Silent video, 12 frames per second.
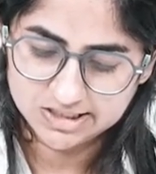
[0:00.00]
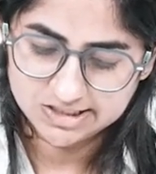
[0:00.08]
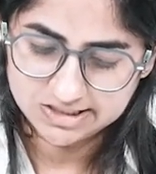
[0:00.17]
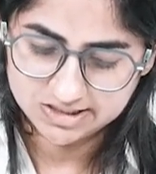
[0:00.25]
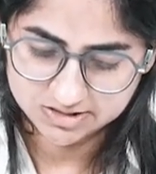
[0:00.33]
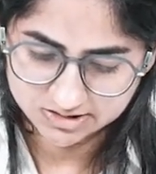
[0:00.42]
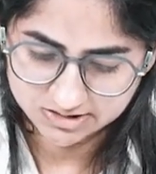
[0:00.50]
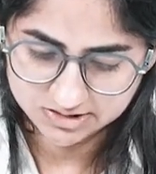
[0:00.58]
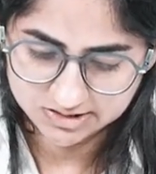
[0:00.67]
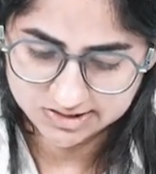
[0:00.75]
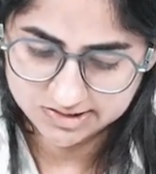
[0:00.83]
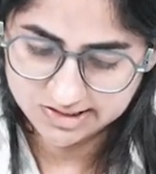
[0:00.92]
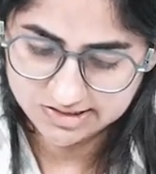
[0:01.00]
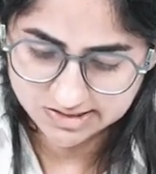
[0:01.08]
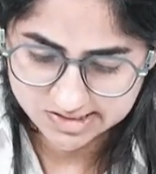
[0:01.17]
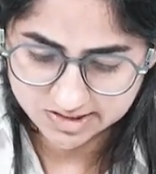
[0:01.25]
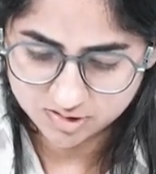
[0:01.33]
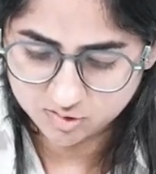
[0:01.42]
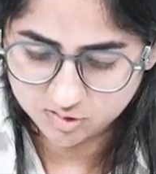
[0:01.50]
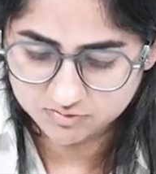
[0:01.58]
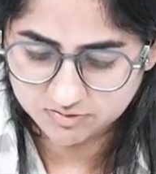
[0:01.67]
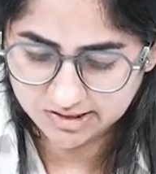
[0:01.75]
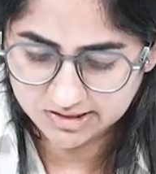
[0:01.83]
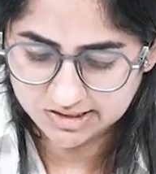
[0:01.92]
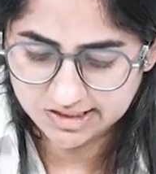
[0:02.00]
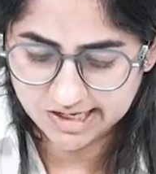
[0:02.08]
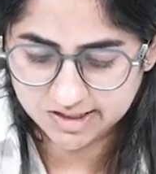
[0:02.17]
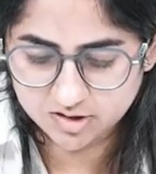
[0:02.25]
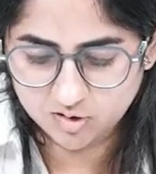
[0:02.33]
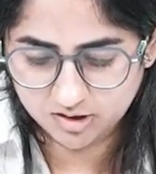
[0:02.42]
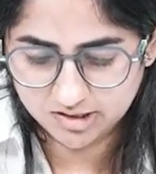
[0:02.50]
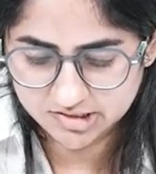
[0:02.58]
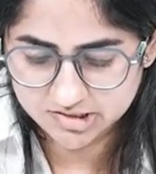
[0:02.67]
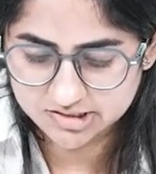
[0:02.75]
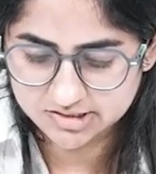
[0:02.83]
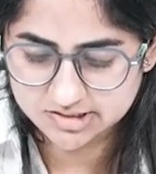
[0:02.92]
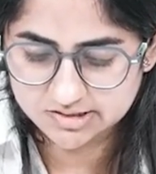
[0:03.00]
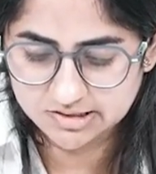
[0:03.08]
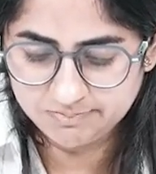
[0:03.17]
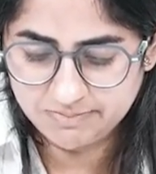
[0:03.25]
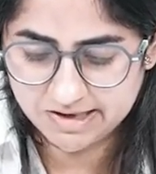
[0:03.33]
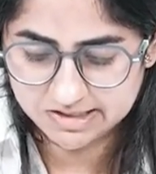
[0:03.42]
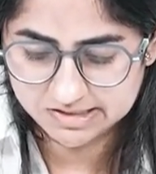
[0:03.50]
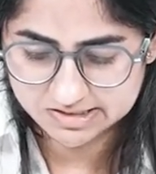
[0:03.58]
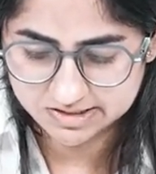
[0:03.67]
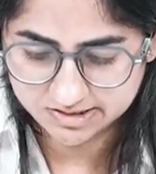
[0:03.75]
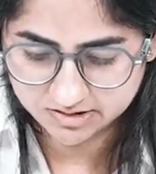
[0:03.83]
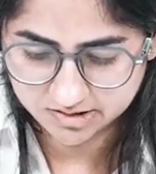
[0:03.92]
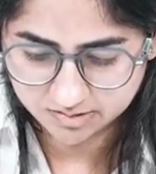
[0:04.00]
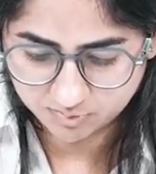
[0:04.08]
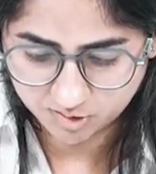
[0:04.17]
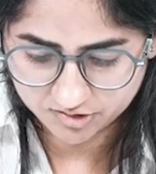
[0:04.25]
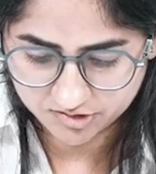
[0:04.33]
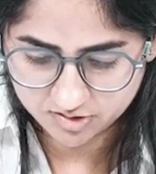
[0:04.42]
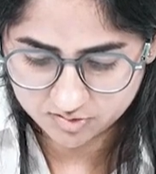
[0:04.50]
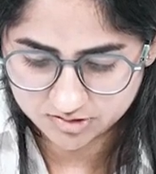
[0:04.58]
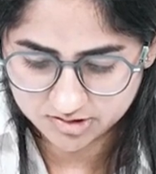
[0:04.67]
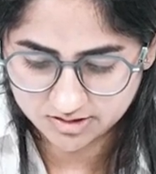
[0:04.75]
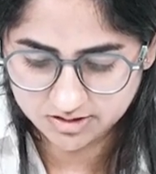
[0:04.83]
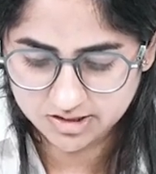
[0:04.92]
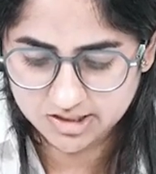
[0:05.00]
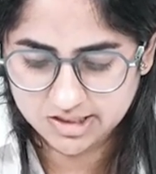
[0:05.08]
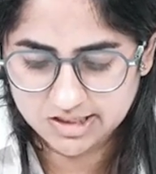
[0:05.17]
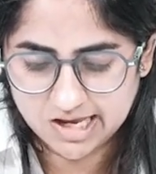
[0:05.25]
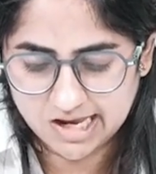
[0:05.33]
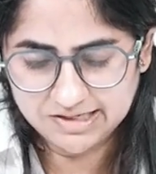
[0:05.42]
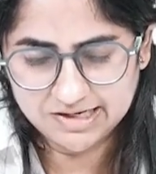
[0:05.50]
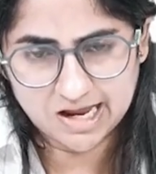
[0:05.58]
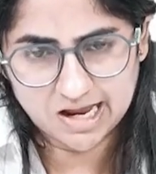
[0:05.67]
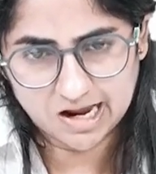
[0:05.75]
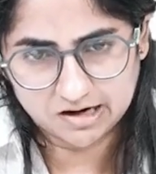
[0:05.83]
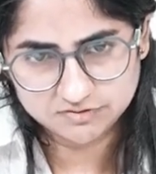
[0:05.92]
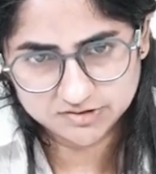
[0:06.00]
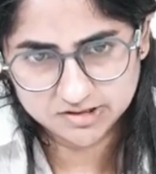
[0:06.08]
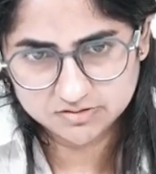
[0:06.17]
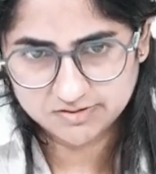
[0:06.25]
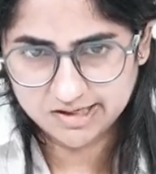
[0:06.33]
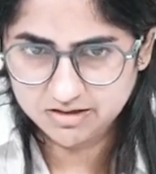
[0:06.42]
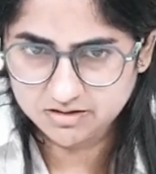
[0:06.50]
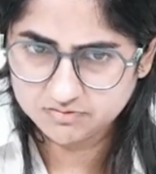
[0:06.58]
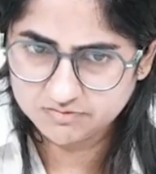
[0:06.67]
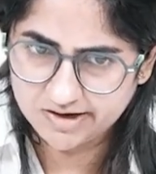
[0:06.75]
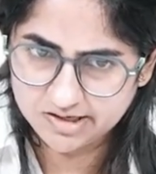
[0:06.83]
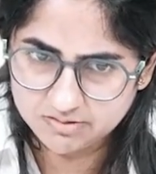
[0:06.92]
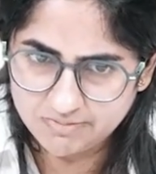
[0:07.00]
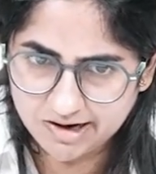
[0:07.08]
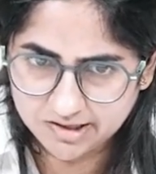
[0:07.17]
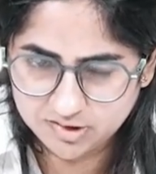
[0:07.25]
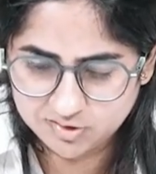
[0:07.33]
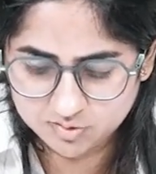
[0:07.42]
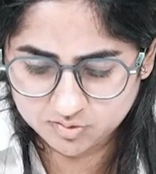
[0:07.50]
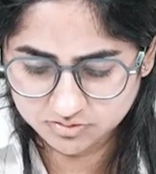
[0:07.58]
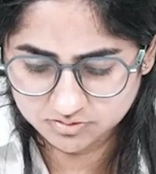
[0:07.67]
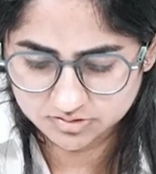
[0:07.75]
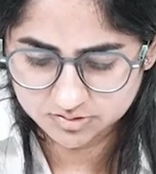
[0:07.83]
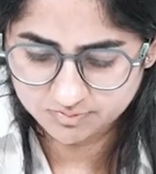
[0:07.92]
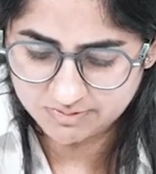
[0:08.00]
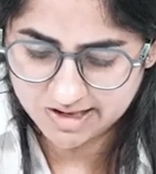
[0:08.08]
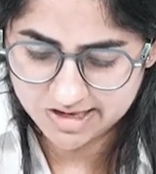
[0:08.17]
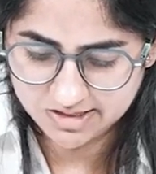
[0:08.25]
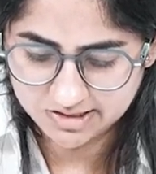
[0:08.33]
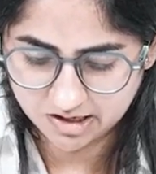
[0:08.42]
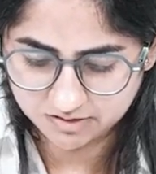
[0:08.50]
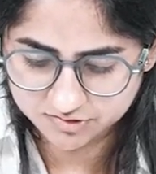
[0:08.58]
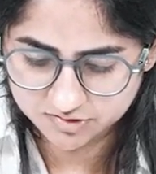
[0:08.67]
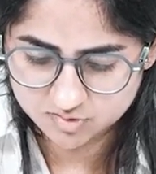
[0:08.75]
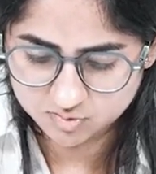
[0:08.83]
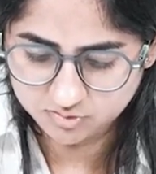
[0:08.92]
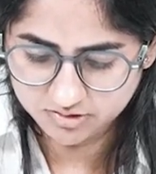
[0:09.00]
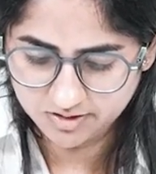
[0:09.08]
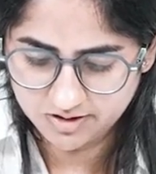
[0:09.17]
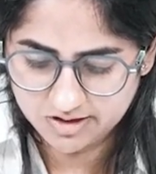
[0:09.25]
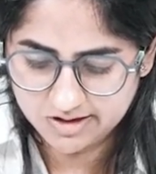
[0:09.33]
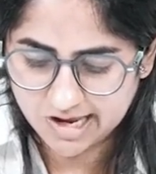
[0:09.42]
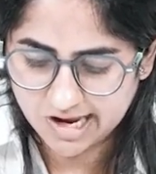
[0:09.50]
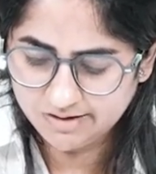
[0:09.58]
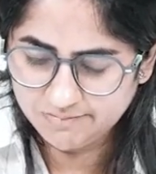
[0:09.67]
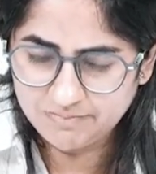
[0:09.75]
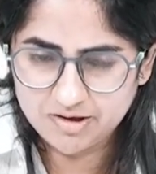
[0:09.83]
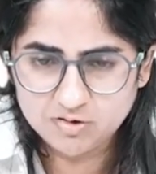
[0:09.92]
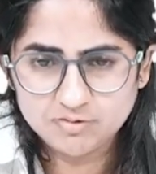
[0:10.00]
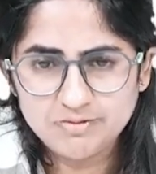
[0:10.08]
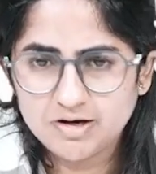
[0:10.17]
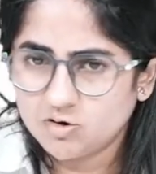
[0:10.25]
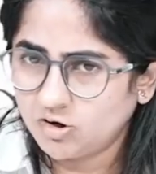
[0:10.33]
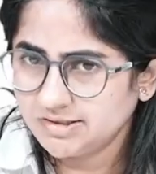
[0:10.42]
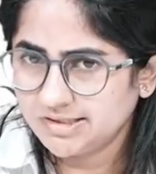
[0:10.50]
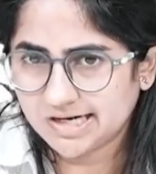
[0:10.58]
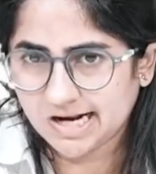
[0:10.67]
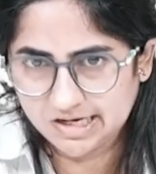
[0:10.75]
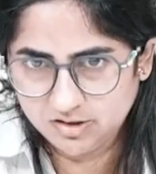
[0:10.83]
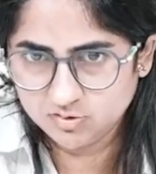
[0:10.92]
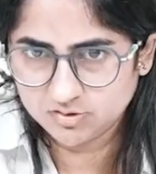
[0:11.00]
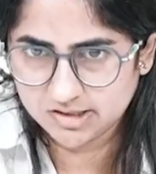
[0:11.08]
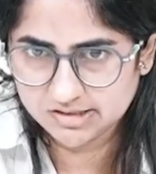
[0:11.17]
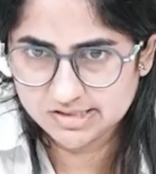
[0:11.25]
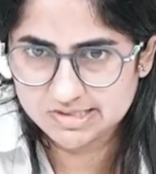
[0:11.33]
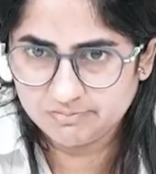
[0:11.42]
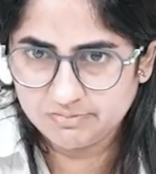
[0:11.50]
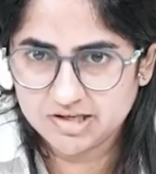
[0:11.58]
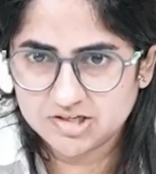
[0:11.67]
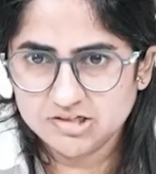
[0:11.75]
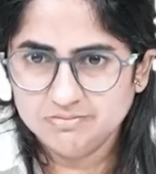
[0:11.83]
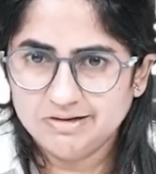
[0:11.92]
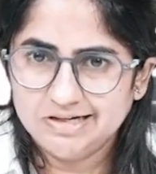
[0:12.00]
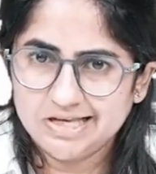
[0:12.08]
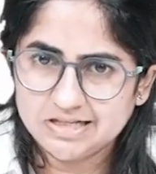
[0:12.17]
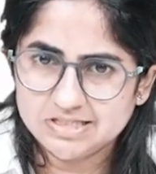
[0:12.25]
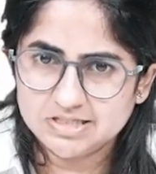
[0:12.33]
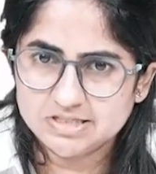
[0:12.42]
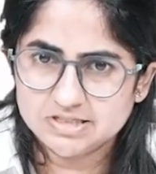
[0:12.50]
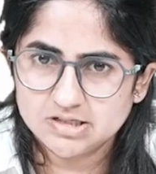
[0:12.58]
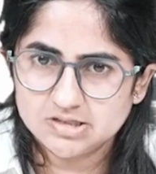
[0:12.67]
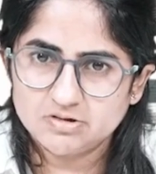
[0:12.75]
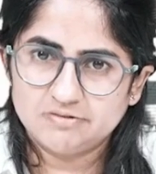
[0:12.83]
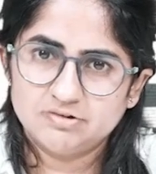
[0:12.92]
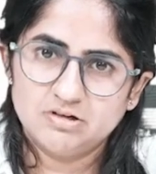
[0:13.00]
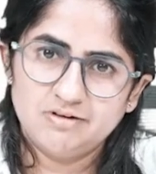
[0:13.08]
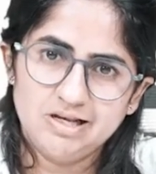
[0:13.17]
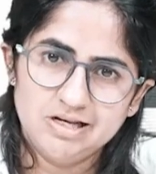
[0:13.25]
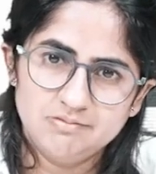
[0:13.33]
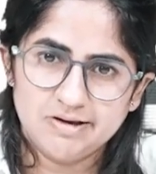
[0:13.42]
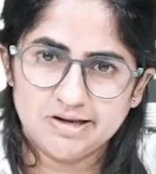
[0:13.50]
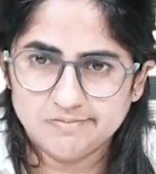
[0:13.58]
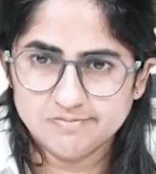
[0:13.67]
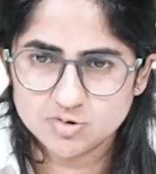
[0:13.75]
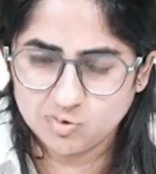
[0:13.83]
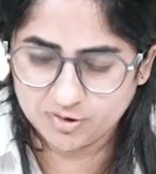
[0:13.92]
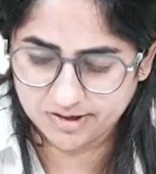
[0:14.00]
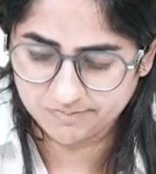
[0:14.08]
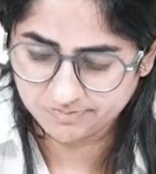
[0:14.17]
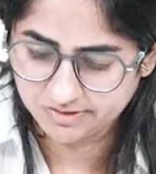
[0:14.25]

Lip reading: Here, in the secure one, acknowledged the parents' return upon reunion and after a while went back to playing after suit and may or may not cry during the separation but gets distressed after a while and becomes okay.